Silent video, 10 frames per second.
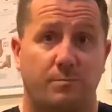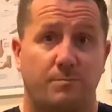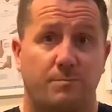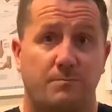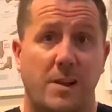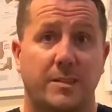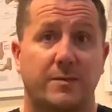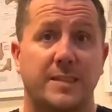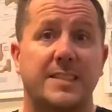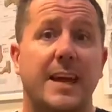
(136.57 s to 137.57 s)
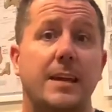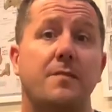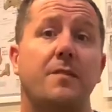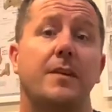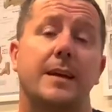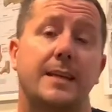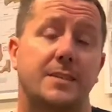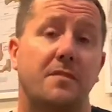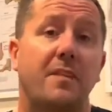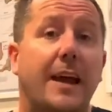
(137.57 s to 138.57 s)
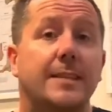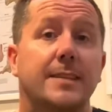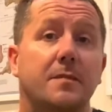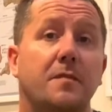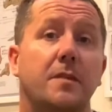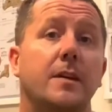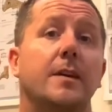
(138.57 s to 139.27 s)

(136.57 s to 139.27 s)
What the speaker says: relatively safe, it's effective,